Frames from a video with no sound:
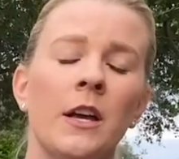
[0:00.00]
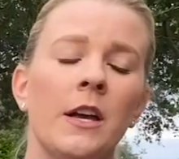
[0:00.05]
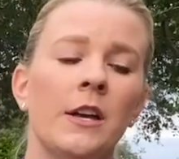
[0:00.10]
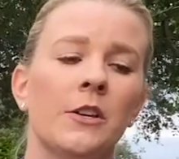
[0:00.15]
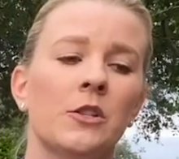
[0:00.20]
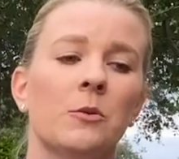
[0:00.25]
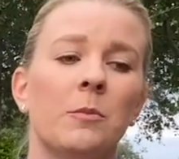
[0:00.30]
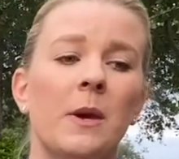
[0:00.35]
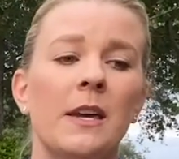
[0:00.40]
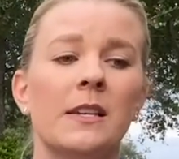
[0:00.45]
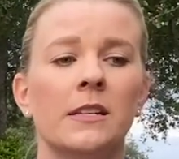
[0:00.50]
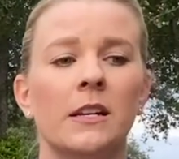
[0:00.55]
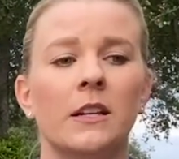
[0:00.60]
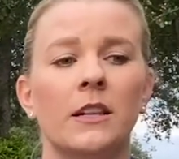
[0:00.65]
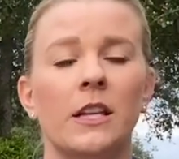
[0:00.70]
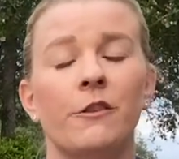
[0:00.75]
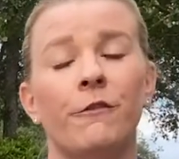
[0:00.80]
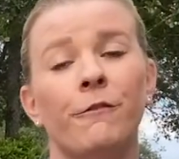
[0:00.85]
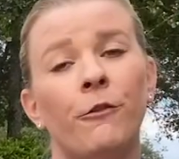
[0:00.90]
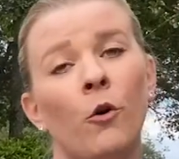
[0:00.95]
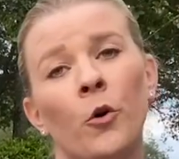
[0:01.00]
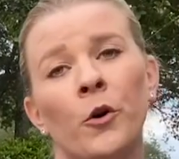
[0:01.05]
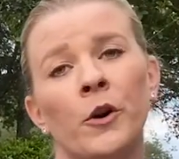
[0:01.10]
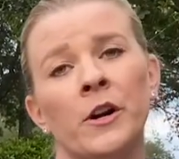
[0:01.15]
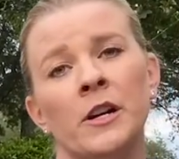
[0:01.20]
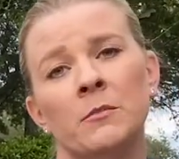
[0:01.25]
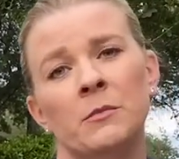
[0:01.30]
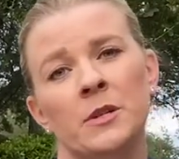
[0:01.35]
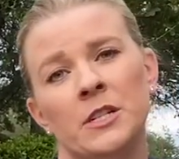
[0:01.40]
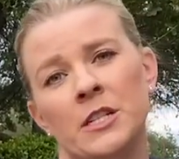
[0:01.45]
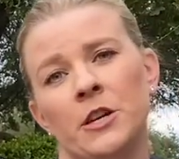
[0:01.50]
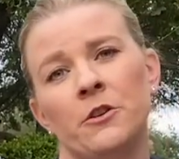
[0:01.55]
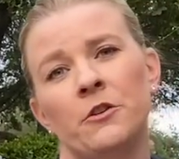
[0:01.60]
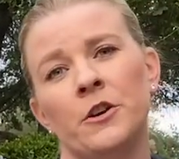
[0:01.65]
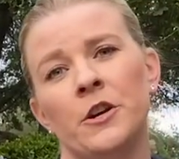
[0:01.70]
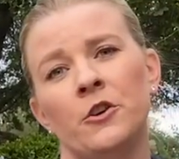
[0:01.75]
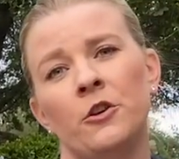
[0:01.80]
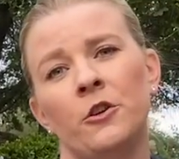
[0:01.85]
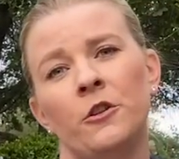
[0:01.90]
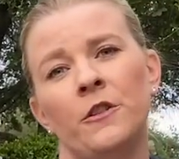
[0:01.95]
So basically foreign
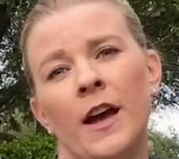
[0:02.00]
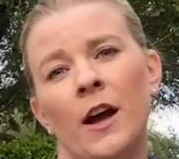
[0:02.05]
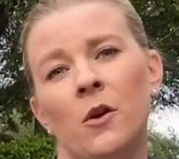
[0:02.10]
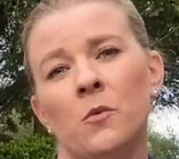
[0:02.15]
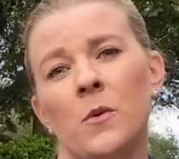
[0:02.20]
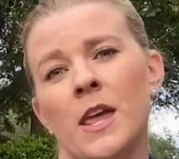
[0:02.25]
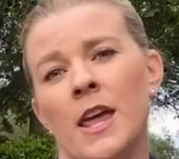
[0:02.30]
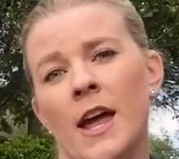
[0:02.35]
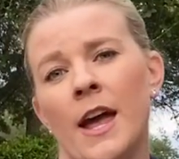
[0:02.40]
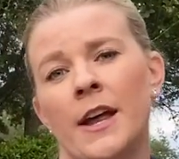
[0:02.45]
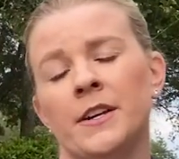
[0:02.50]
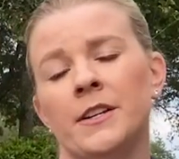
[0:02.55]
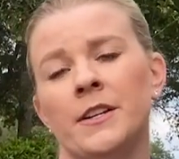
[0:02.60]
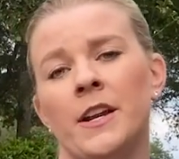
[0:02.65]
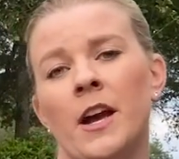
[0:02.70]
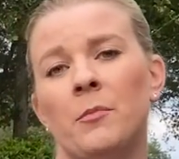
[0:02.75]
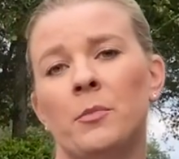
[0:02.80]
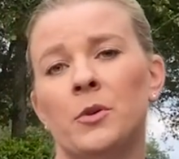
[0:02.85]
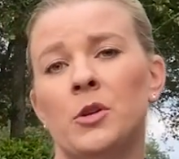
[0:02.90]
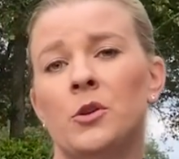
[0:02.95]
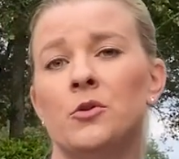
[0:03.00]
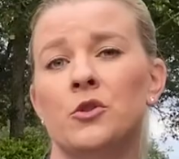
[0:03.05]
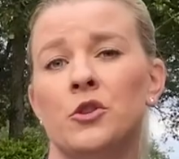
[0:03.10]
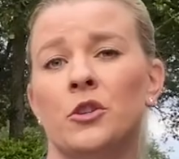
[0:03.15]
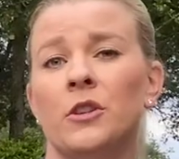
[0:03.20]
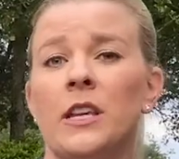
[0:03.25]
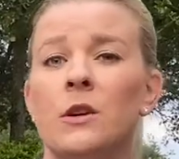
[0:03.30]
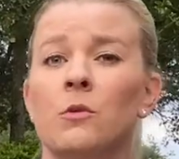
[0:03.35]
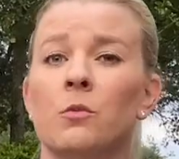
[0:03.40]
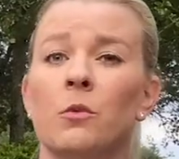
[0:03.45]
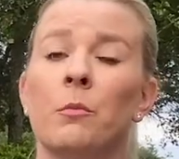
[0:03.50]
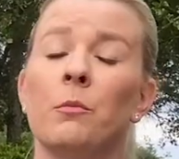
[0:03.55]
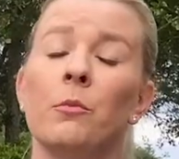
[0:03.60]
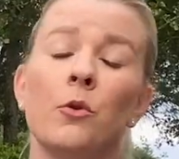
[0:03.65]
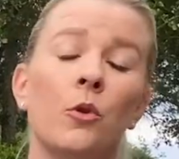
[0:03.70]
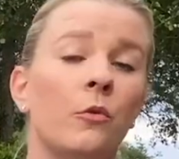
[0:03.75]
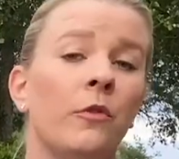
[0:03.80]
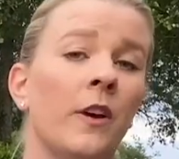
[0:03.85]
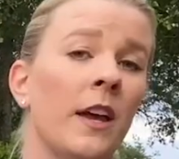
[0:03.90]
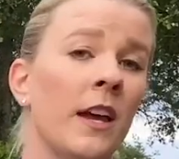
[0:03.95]
material that we end up usually
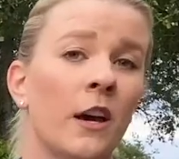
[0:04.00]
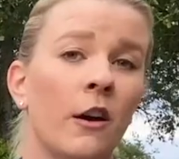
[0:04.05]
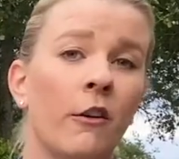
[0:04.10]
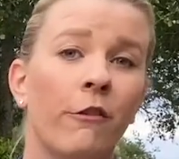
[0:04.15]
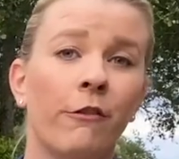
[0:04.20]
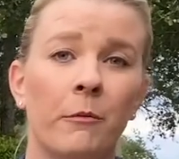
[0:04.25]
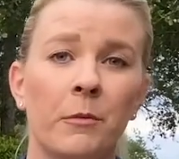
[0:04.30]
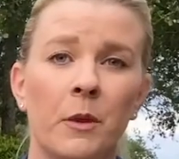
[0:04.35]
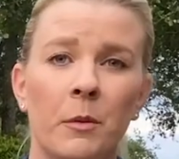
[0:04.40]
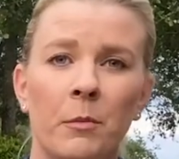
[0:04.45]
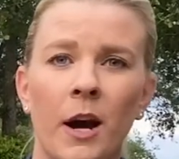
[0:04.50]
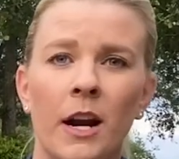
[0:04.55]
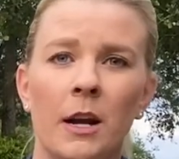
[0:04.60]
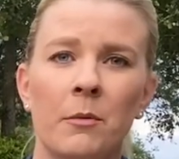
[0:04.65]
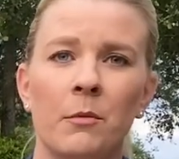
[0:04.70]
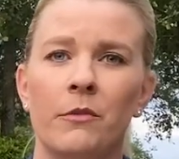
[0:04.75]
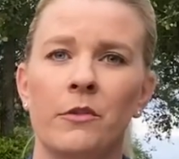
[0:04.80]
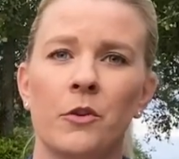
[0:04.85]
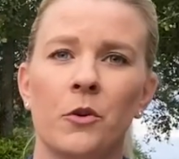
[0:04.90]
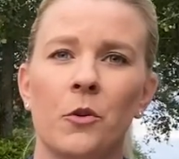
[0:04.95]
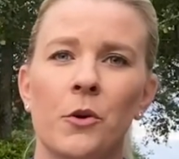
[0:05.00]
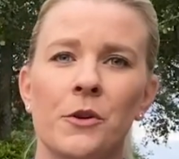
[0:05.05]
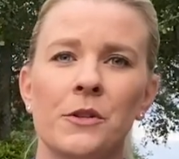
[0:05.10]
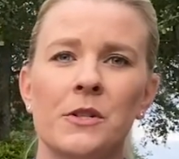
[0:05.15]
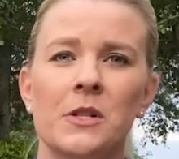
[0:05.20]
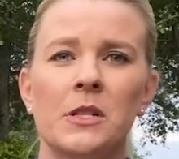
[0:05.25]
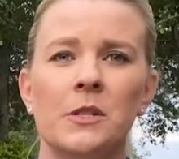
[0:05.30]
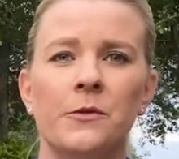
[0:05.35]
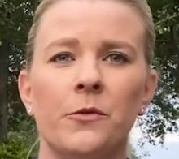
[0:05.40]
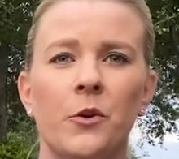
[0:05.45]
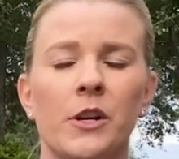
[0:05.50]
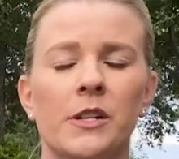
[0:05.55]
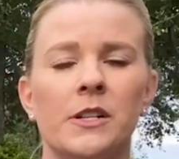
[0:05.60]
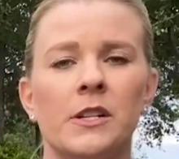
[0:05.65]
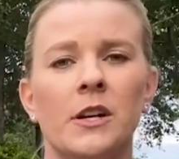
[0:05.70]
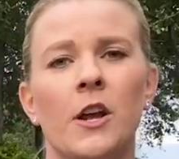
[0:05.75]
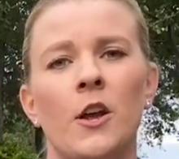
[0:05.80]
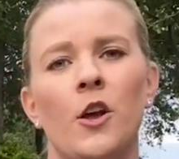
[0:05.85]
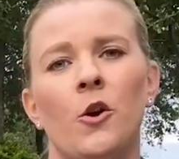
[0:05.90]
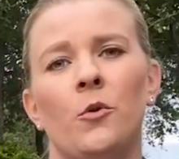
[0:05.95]
removing from the bottom of your horse's foot,
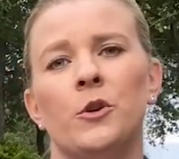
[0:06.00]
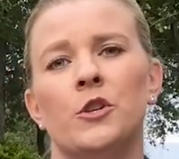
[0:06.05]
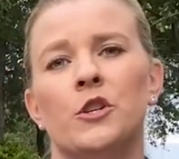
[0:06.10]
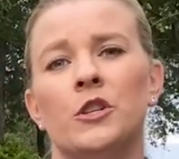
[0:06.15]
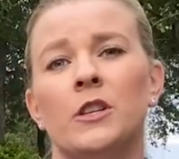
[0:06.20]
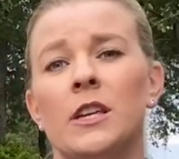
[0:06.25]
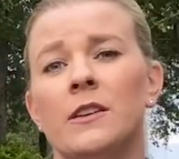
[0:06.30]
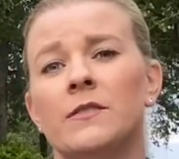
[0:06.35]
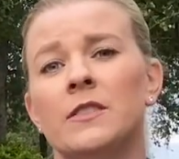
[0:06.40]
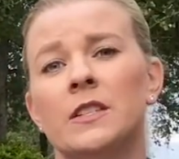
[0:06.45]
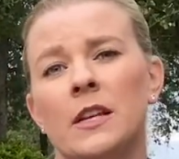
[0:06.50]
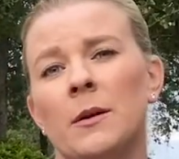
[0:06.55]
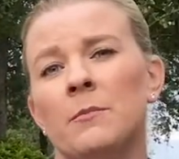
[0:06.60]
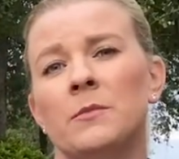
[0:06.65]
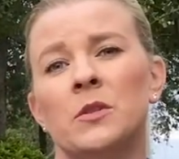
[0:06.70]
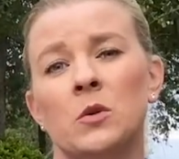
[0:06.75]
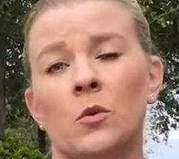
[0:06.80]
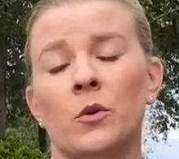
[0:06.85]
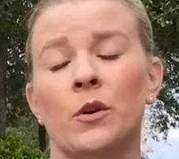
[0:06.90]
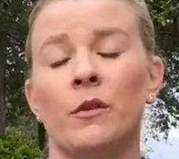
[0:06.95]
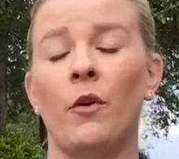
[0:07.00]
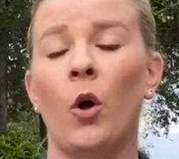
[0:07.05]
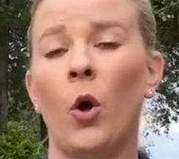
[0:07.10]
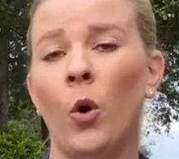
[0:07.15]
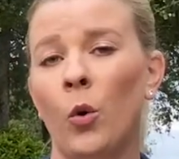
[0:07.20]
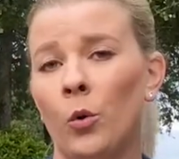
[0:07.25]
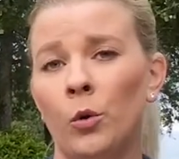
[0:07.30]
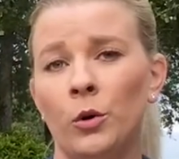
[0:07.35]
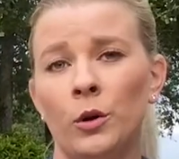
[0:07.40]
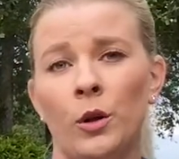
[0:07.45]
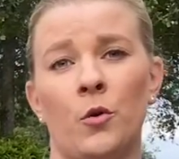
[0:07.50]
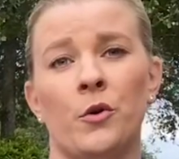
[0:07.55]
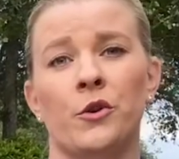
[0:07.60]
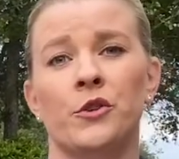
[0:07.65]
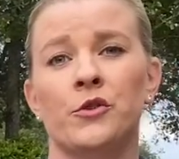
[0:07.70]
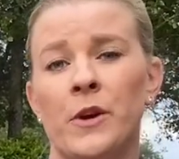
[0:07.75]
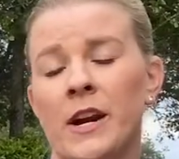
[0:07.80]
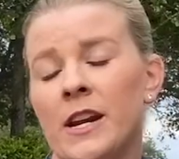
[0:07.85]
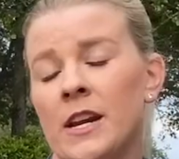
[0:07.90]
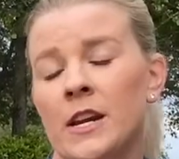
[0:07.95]
which leaves some sort of hole or
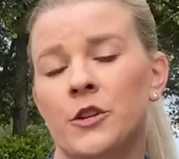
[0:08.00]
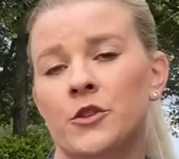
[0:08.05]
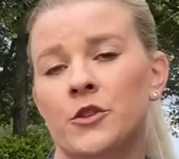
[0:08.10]
draining